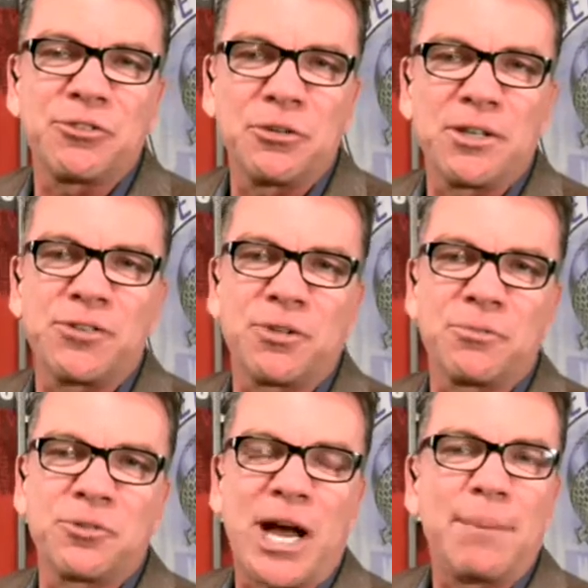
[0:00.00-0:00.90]
Certainly,
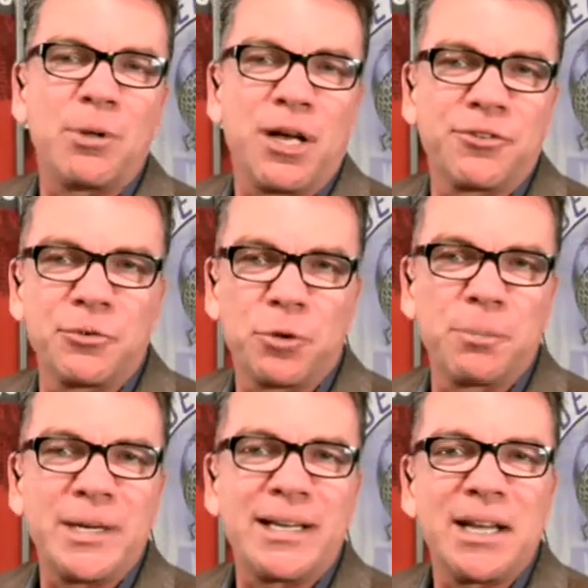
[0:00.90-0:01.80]
some stop losses were
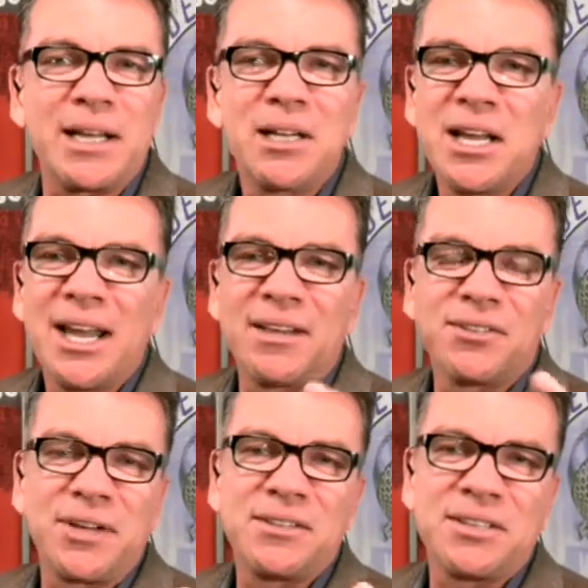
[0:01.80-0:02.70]
being hit and
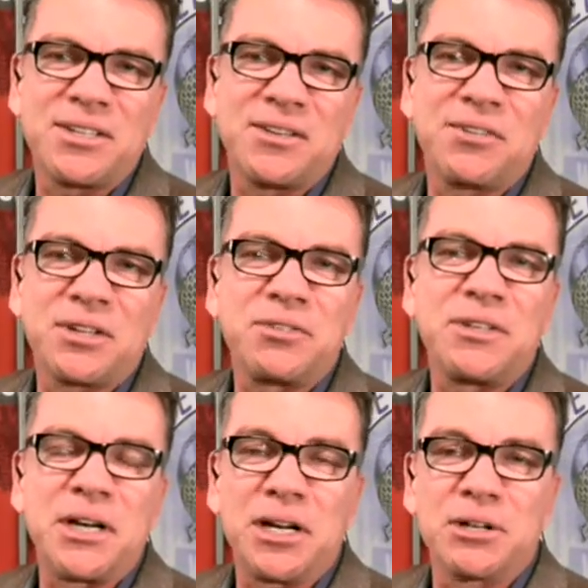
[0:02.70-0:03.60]
sent it to
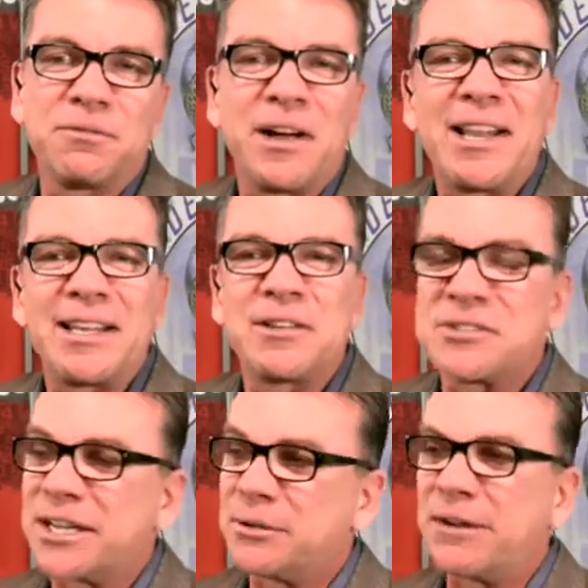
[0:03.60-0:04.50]
sixteen hundred. And finally,
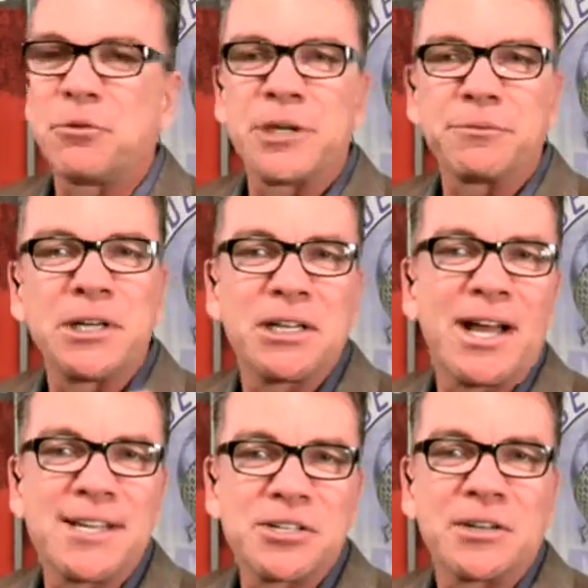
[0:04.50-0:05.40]
it's like everyone
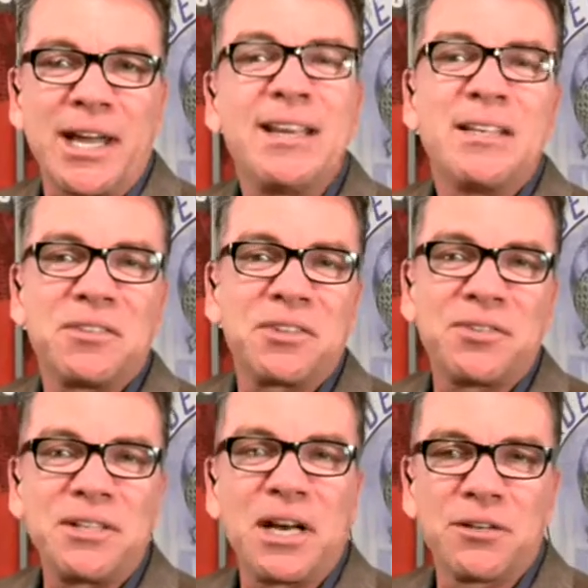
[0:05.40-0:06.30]
realized, okay,
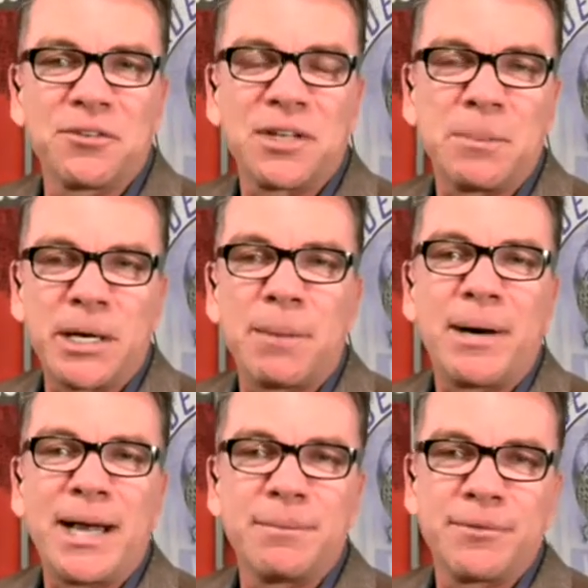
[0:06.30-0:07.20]
sixteen hundred is going to be our
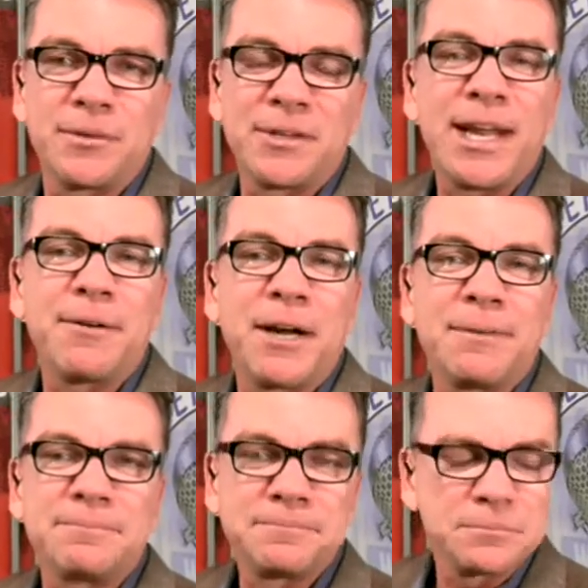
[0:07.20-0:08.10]
bottom for the day, right?